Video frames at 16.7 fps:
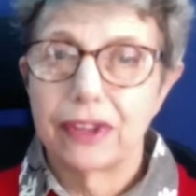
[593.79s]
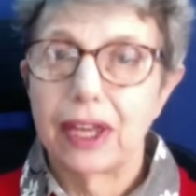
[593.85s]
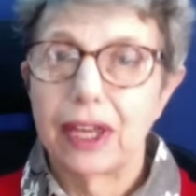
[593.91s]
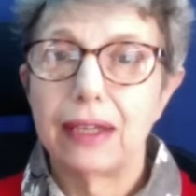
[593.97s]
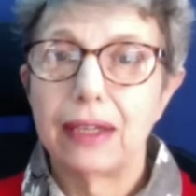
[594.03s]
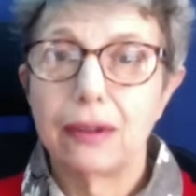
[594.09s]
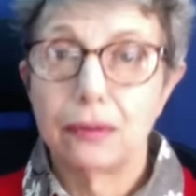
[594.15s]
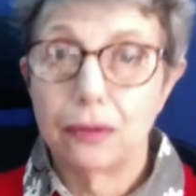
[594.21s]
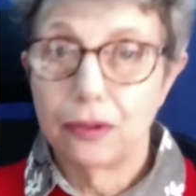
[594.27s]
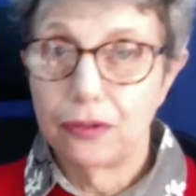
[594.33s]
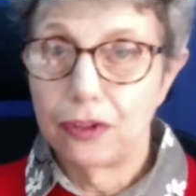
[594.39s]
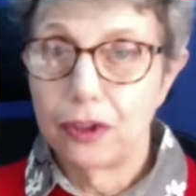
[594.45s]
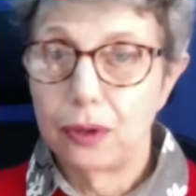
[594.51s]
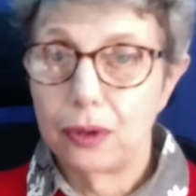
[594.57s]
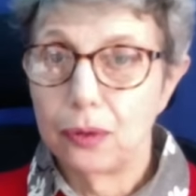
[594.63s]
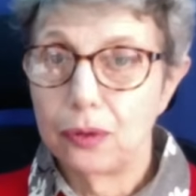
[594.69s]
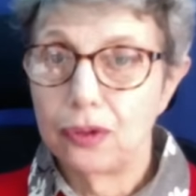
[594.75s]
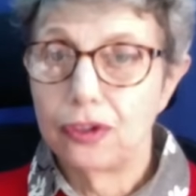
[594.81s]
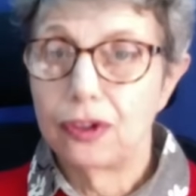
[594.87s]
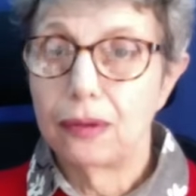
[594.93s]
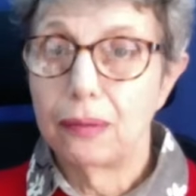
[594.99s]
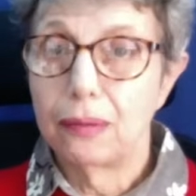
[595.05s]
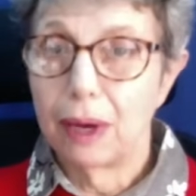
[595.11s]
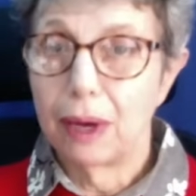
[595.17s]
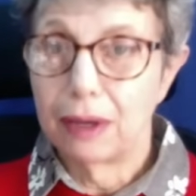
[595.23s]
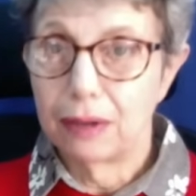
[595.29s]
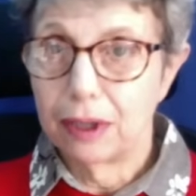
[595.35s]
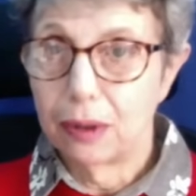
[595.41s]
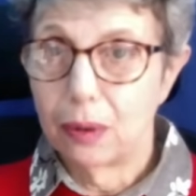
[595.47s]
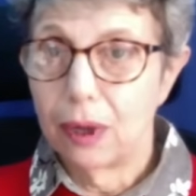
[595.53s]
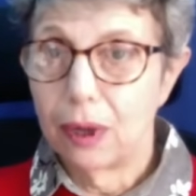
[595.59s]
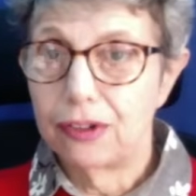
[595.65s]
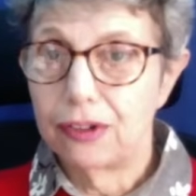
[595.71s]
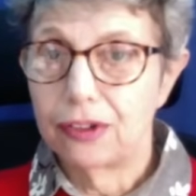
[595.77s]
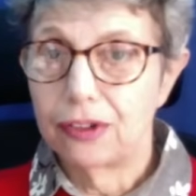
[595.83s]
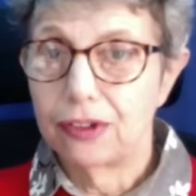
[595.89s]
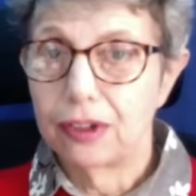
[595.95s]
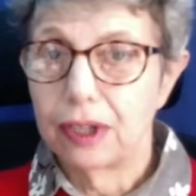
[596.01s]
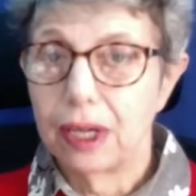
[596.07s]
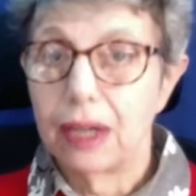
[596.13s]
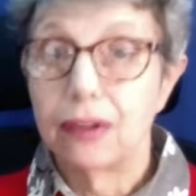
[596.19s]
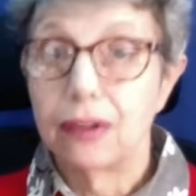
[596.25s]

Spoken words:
They refused my request